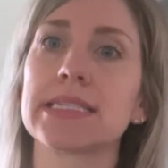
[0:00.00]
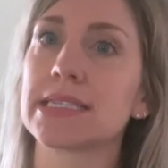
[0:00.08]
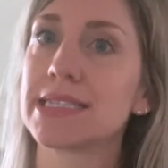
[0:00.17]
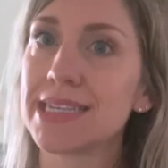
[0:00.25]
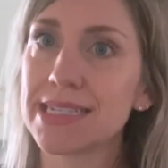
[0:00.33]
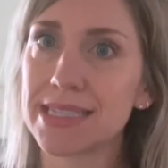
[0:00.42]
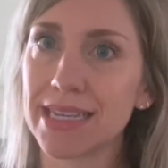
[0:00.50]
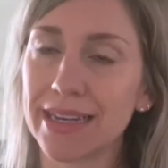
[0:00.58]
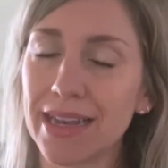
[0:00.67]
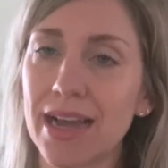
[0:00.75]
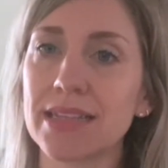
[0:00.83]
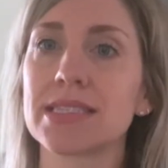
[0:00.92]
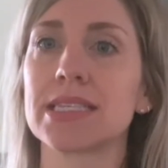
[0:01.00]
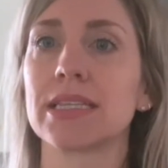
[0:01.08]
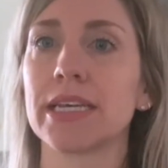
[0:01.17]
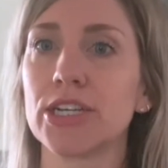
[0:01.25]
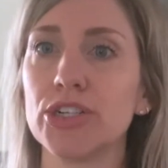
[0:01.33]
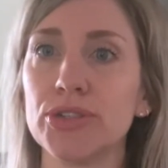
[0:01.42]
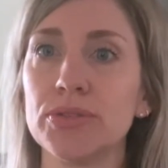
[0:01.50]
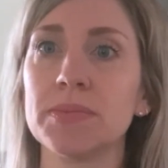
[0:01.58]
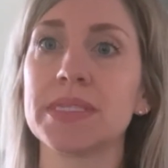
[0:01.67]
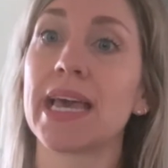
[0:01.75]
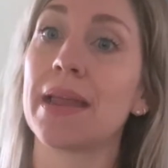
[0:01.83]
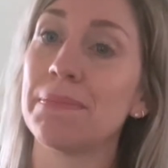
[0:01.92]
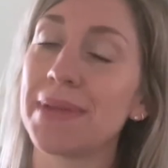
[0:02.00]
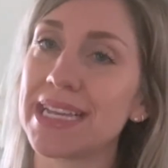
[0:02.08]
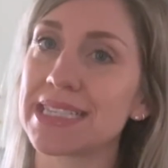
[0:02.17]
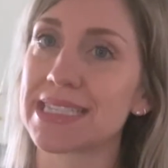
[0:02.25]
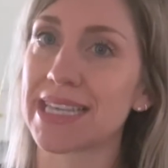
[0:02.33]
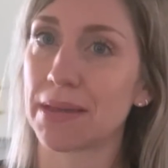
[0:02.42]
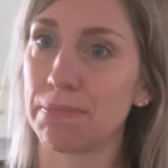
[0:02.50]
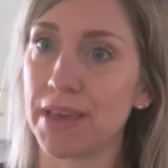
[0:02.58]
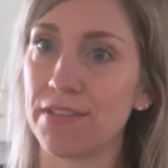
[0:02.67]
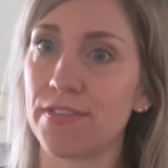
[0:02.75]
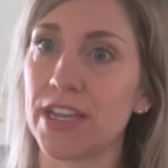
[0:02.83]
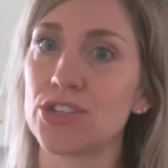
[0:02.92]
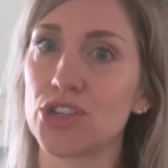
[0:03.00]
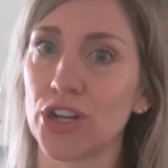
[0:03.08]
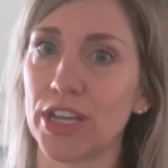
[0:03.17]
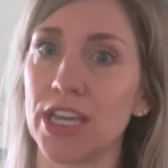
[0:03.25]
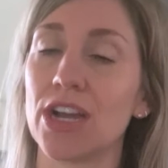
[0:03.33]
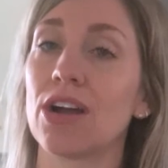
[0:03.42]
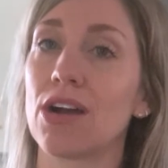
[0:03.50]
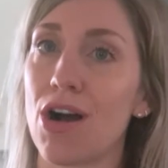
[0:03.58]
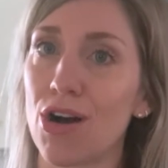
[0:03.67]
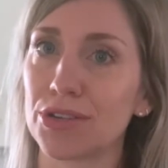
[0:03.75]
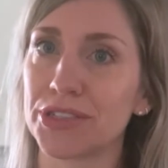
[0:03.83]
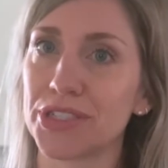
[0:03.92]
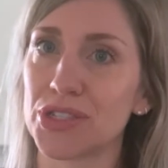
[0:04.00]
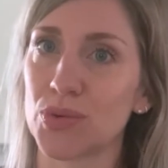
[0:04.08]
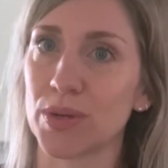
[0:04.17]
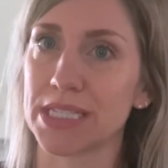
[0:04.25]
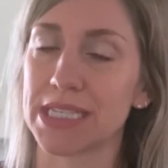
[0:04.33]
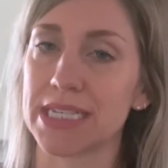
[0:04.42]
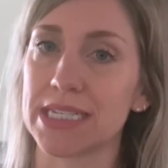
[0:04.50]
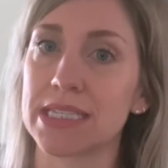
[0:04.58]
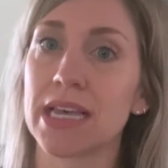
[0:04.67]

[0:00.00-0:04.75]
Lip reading: seeds and nuts, legumes, and meats like beef and turkey are all good sources.